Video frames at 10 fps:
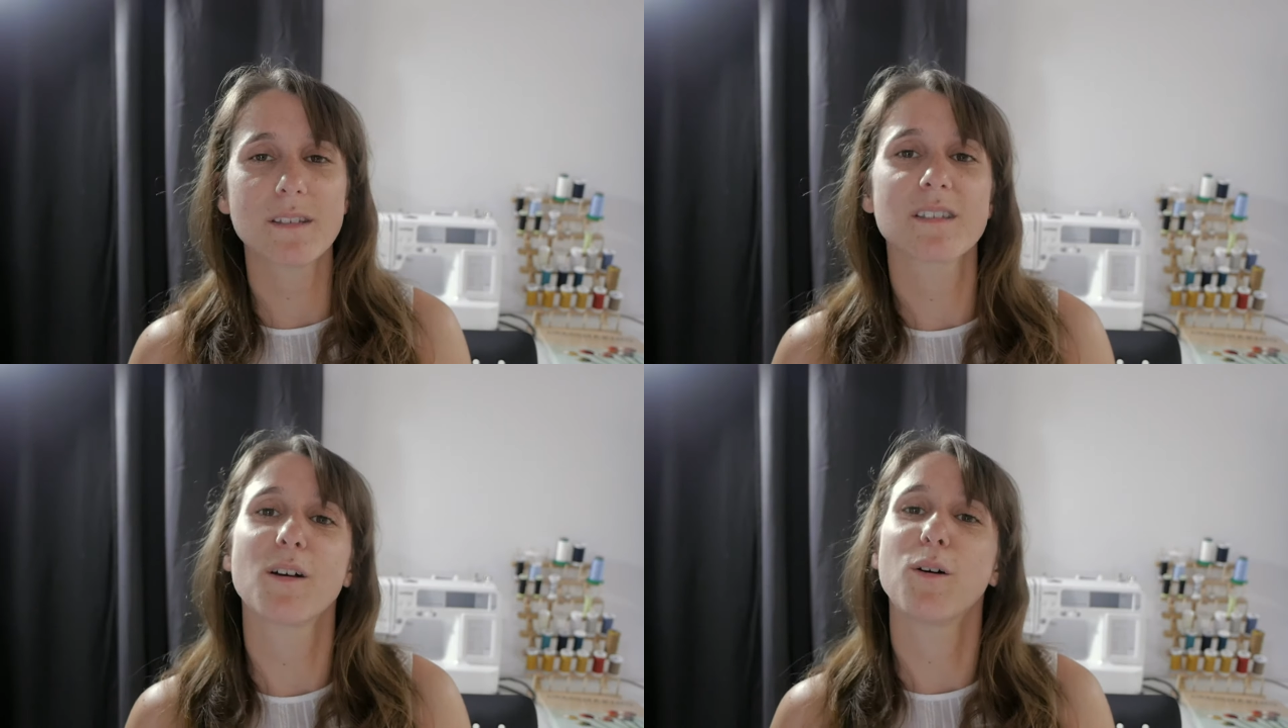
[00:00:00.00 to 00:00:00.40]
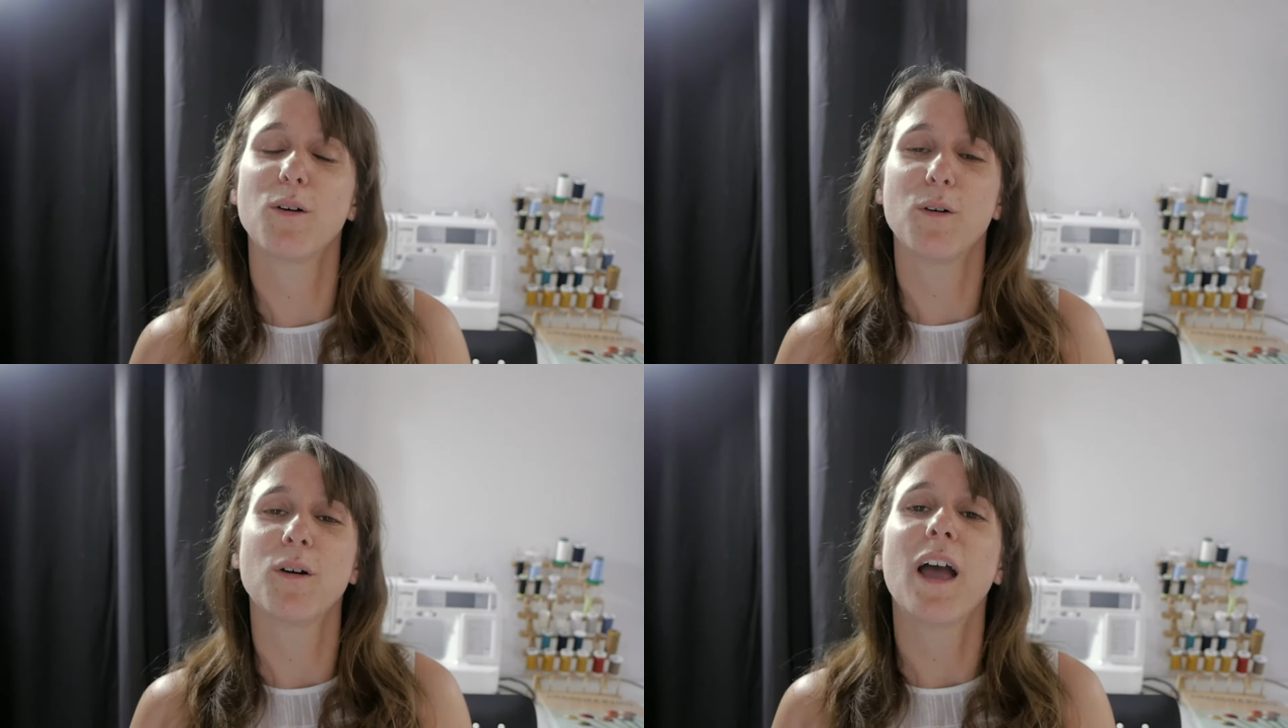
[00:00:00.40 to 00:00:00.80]

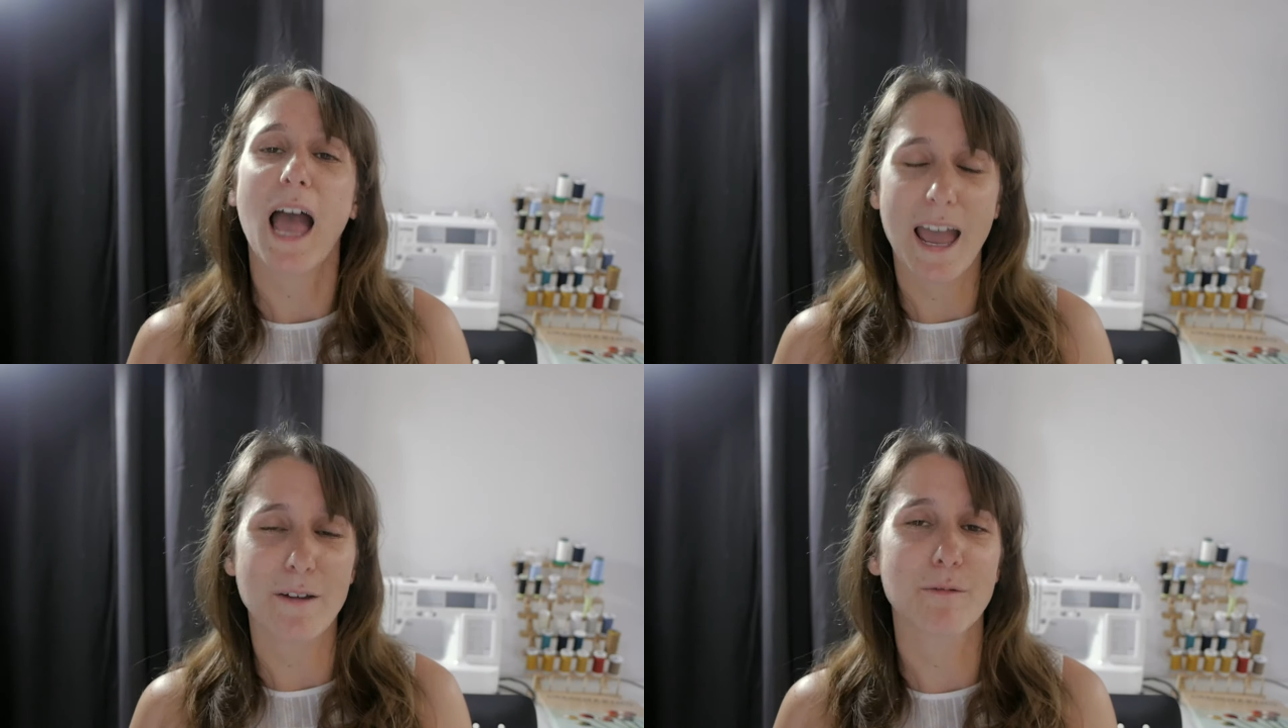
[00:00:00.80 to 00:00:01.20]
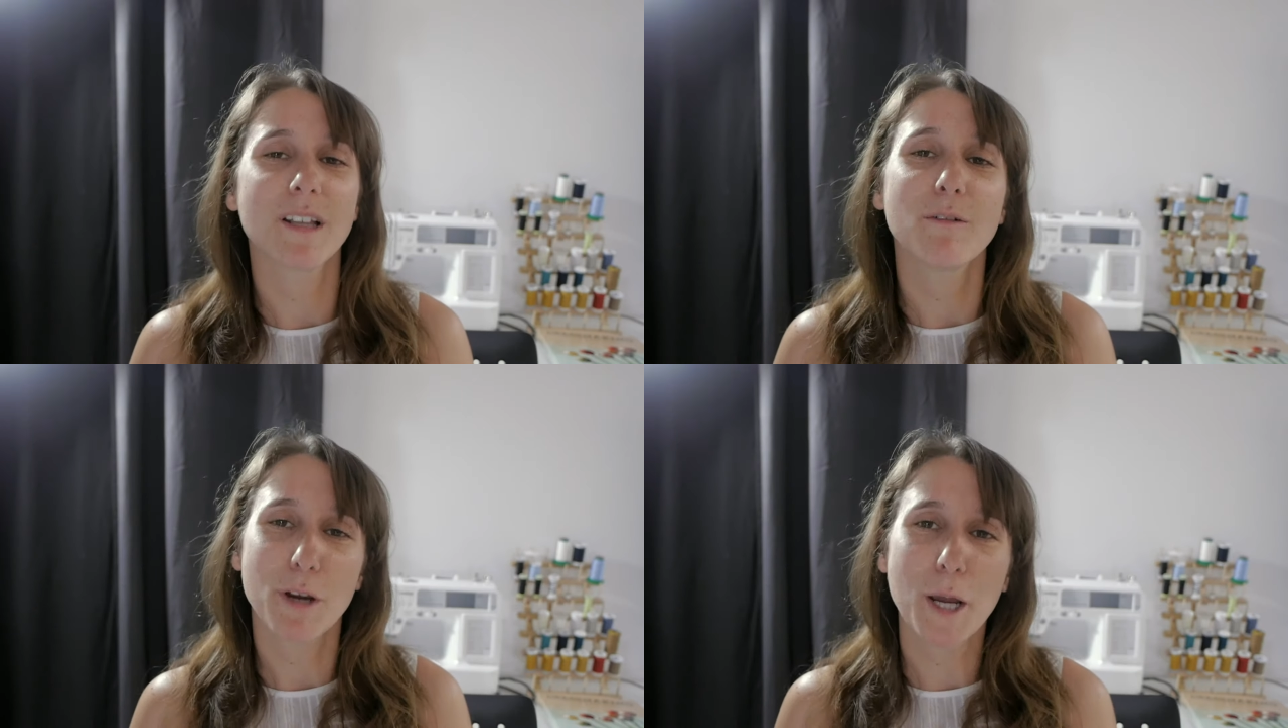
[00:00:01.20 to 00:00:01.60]
so I
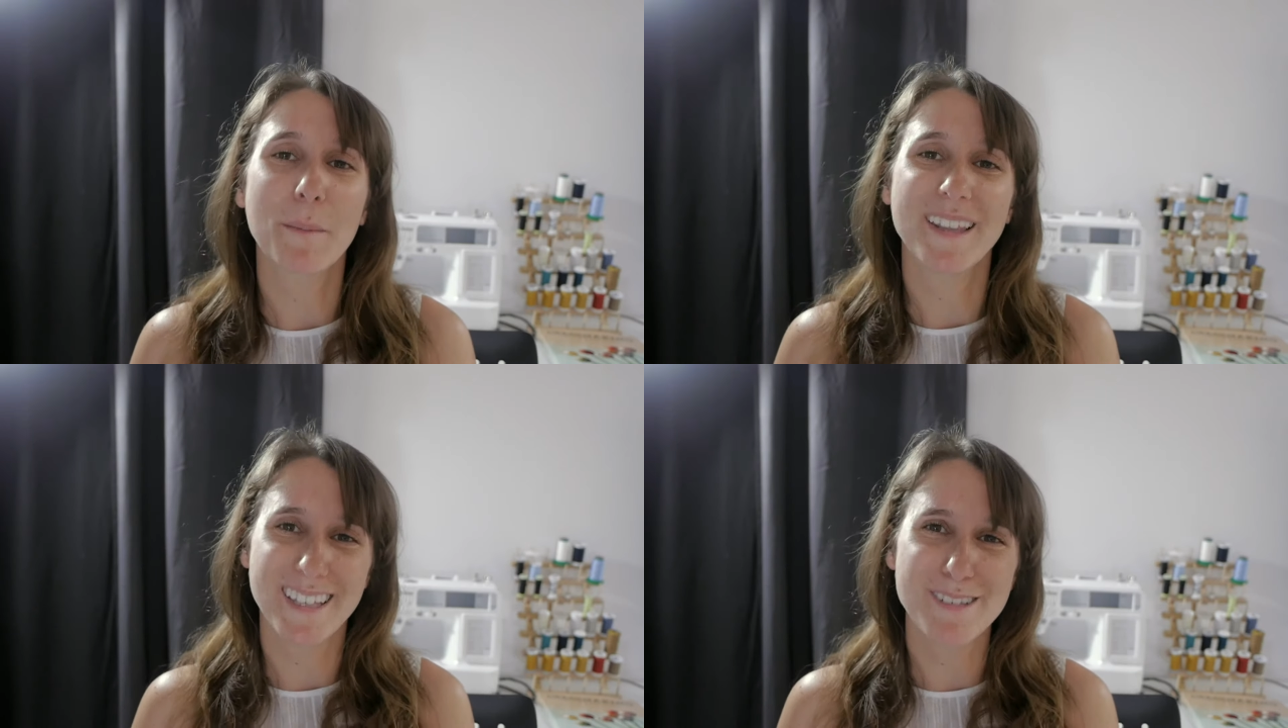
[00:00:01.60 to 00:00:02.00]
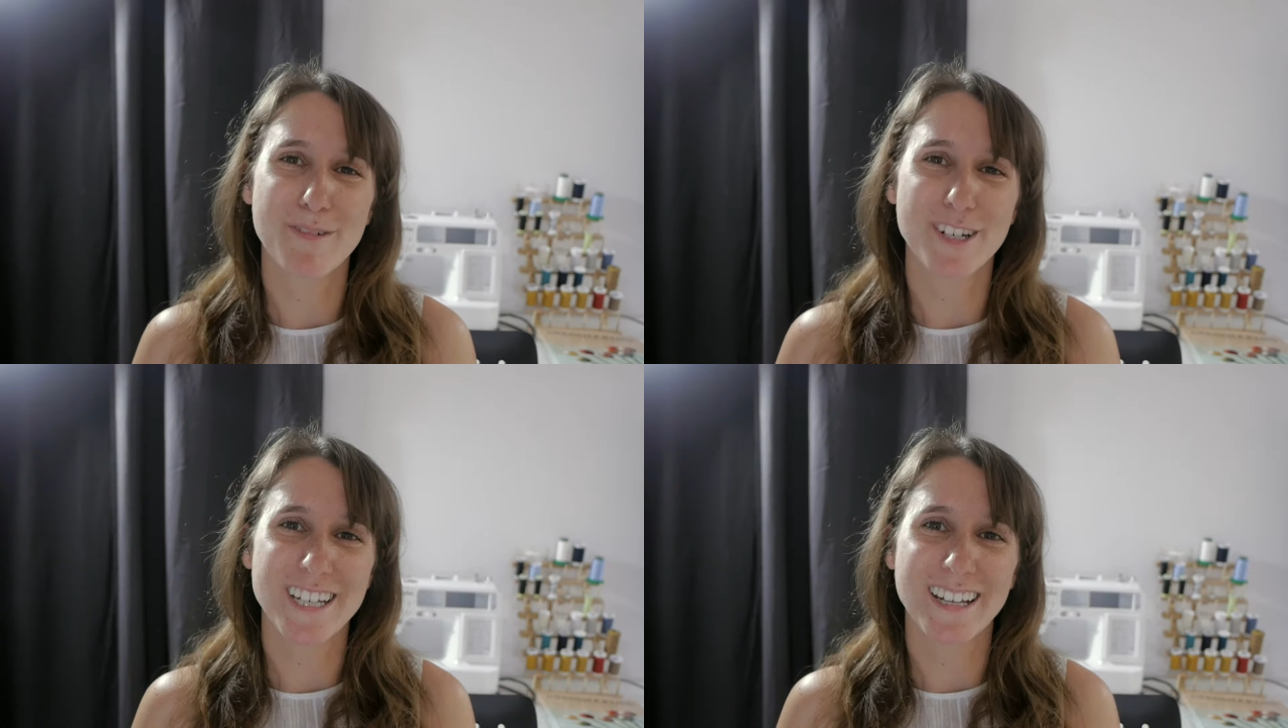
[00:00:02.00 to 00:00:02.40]
really recommend this
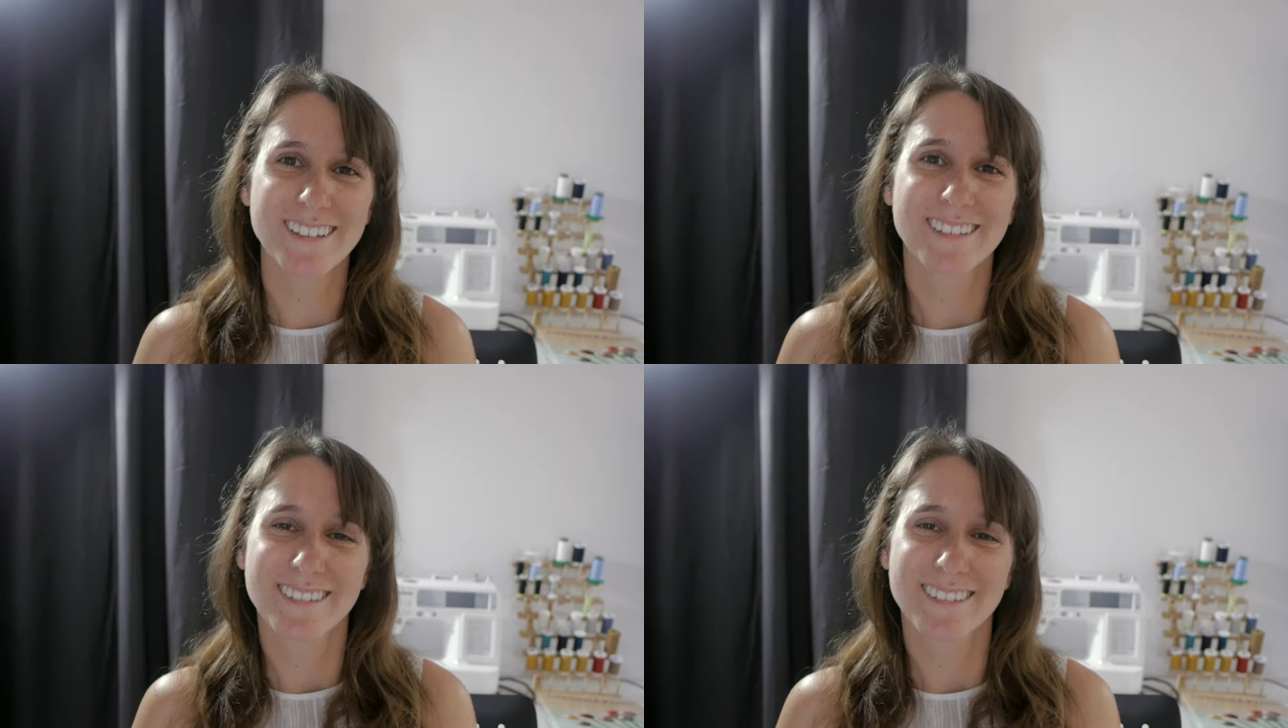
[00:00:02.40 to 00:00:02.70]
project.